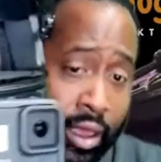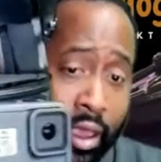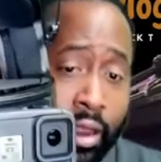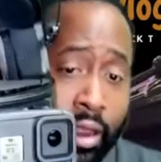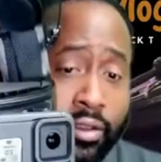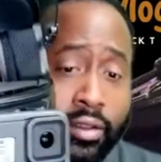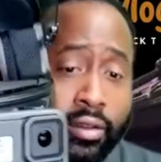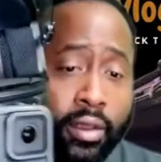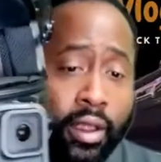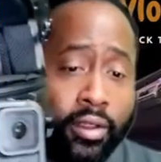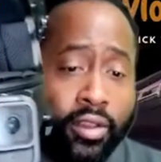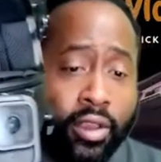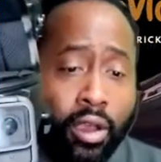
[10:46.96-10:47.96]
here's
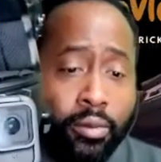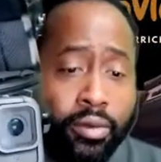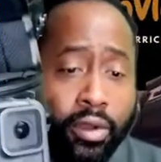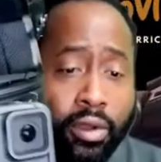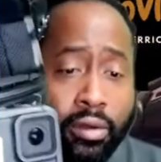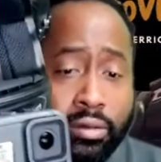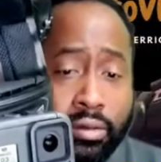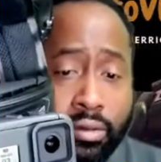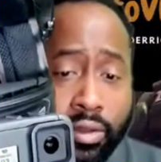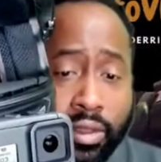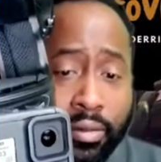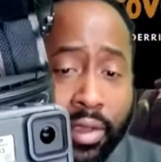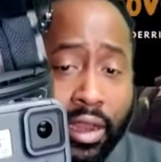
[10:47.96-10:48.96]
the GoPro
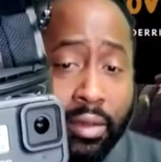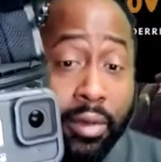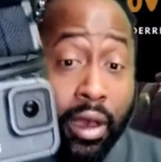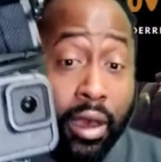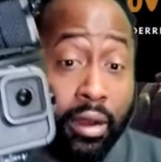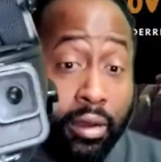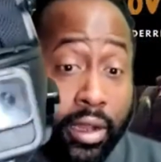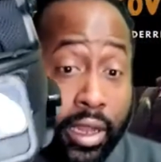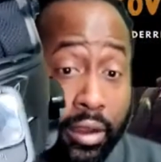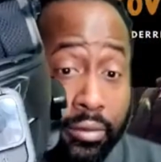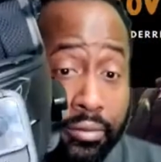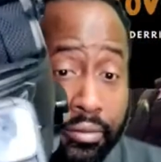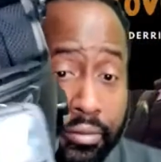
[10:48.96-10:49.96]
with the media mod on there.